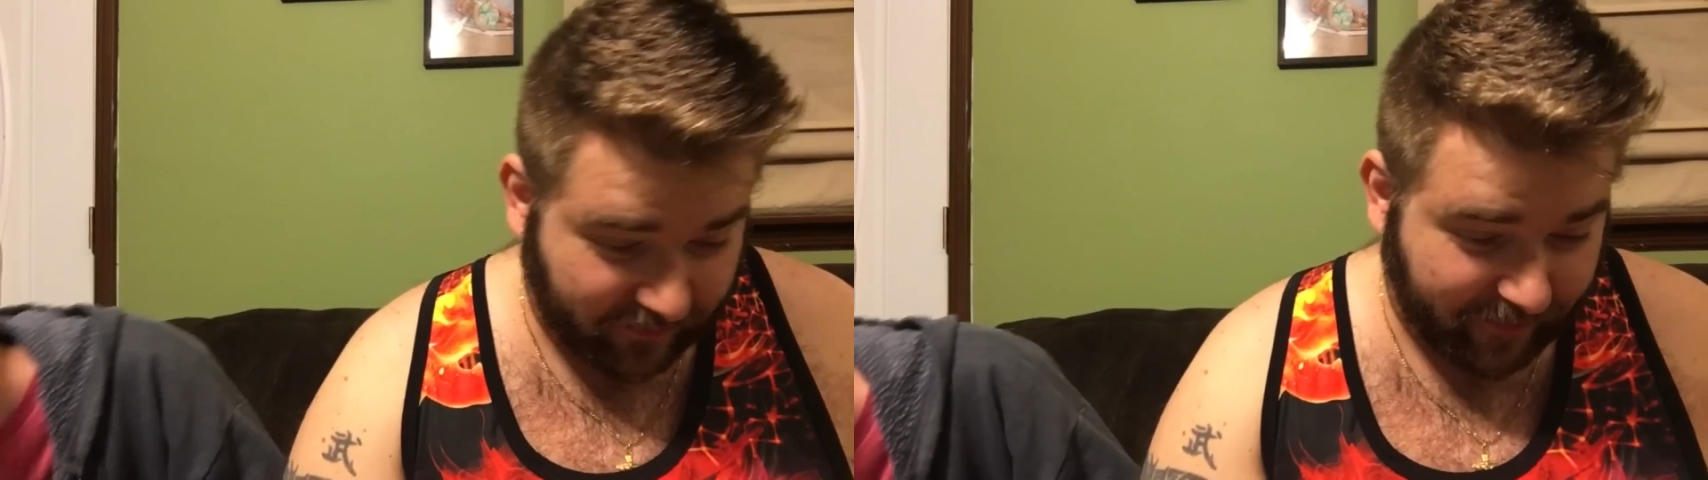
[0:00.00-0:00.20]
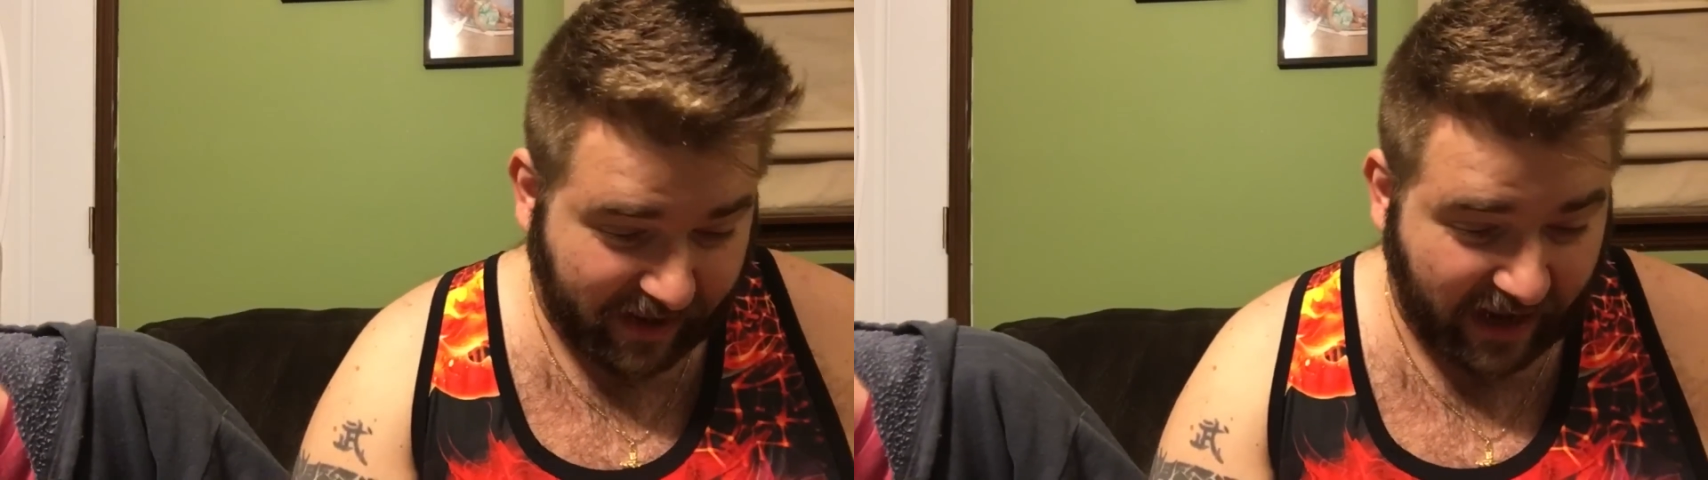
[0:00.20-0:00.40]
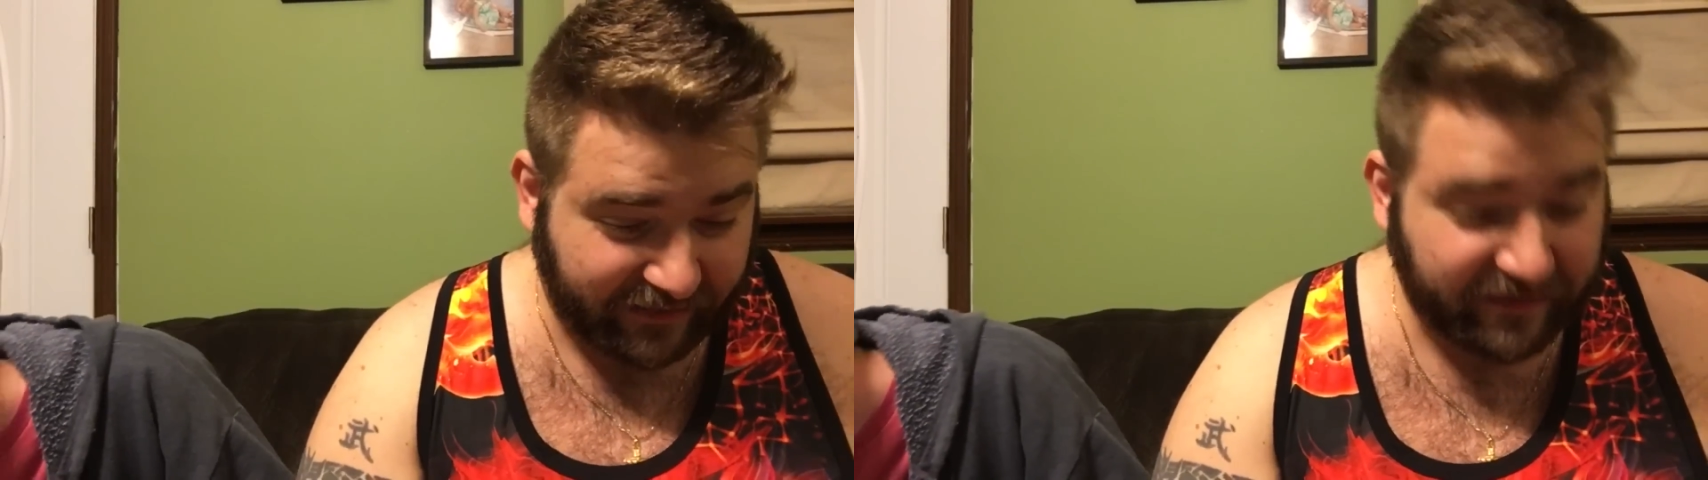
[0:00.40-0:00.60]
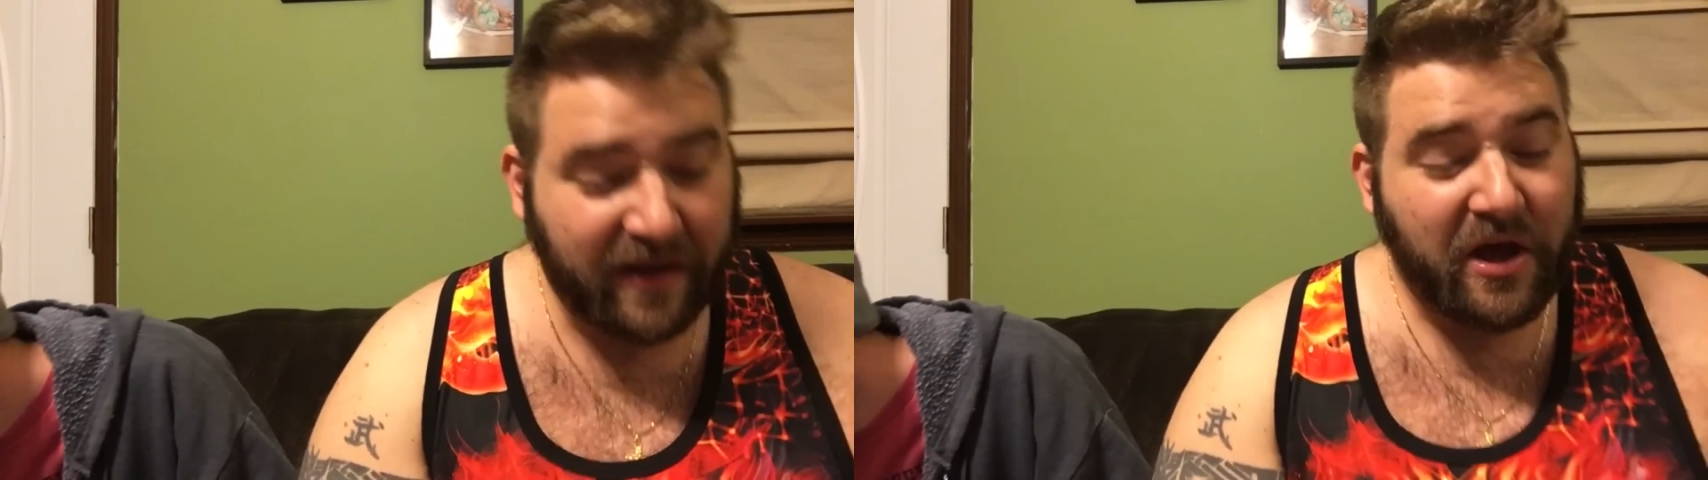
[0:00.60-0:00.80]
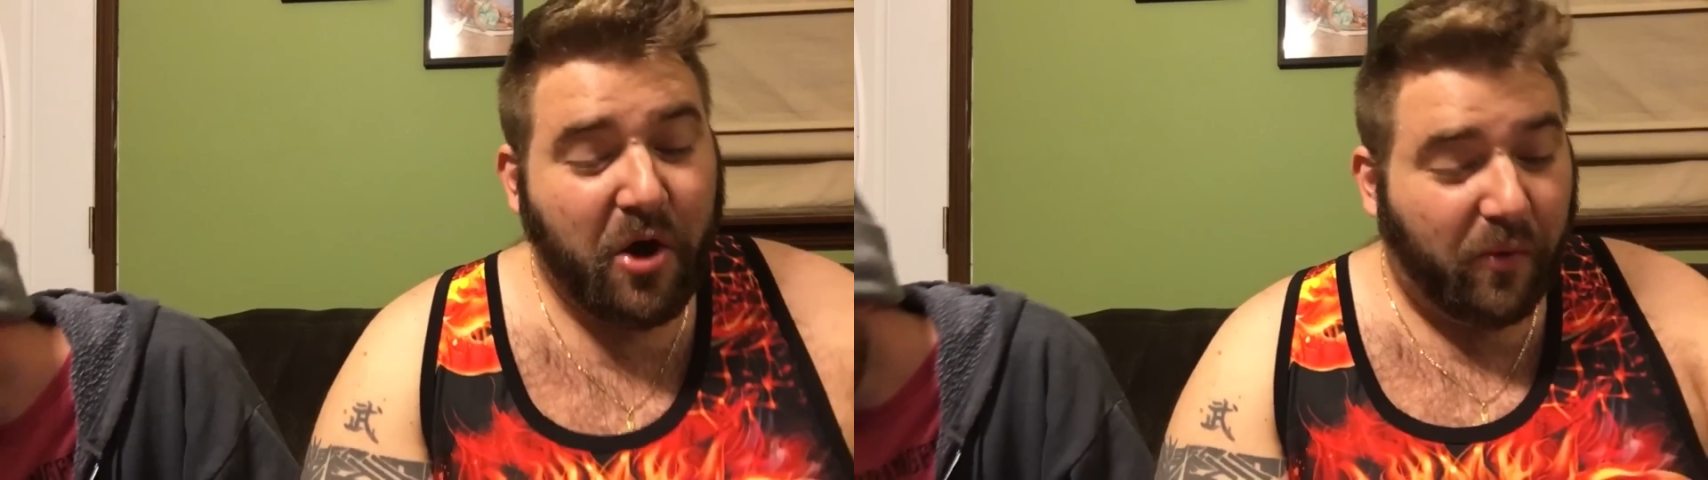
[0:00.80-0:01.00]
to
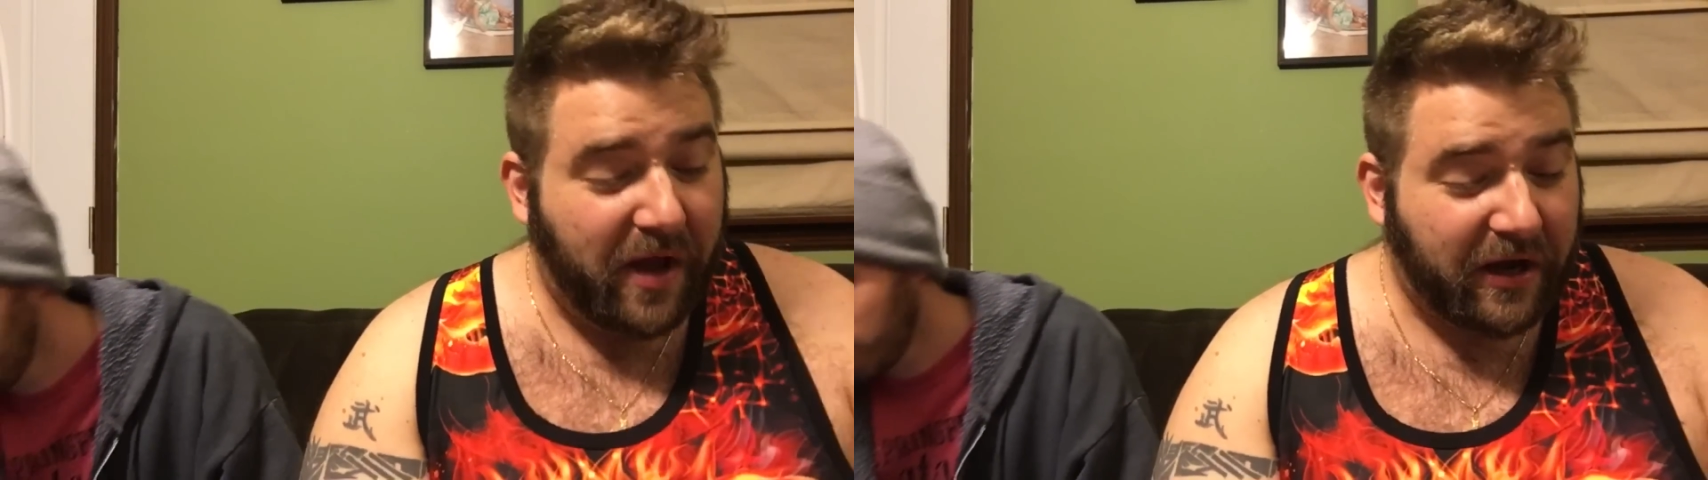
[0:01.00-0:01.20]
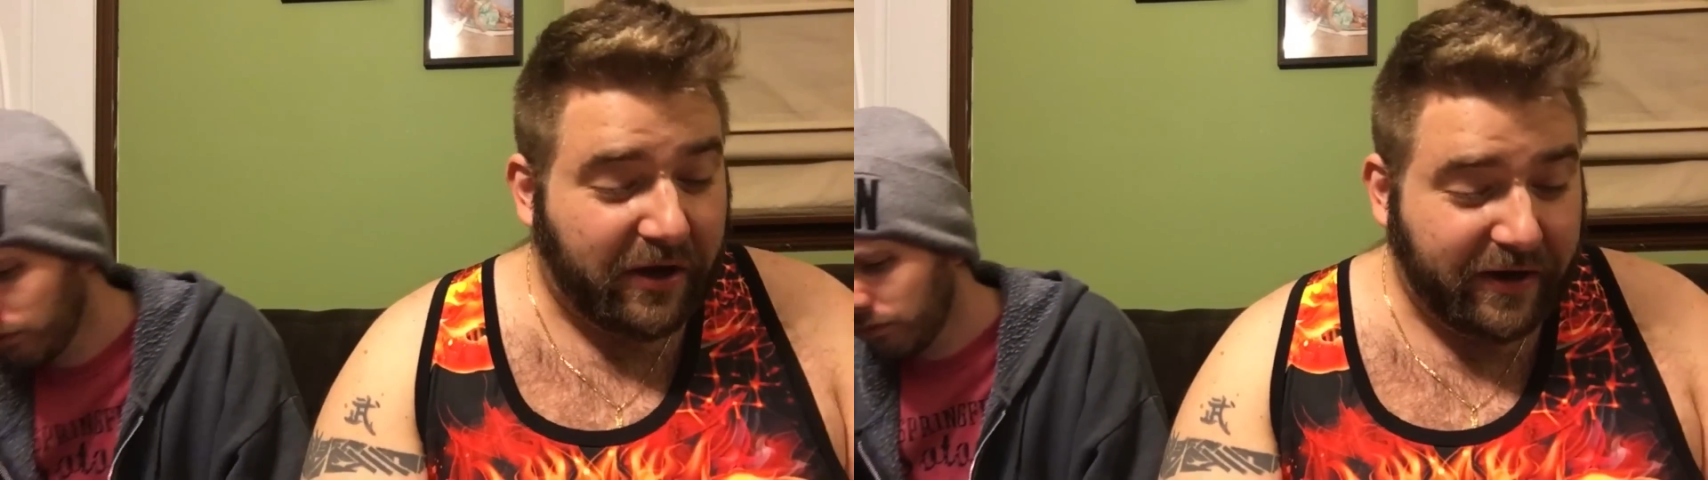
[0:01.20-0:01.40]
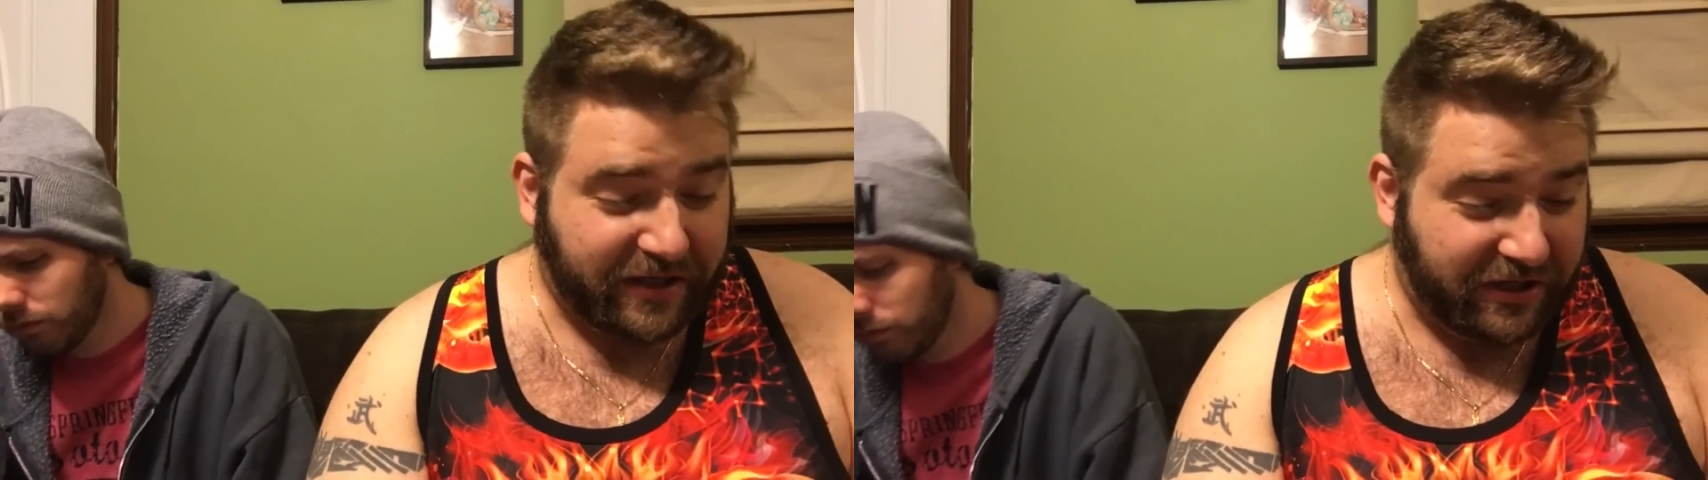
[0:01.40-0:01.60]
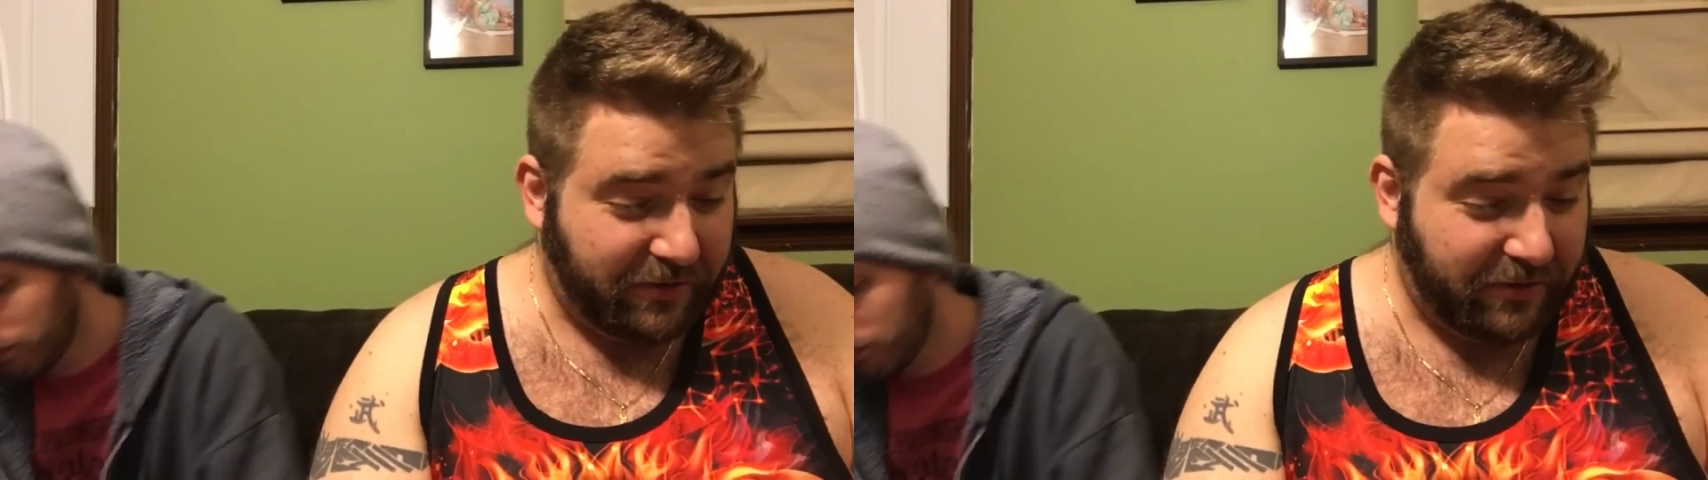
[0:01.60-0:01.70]
unbox, we are going to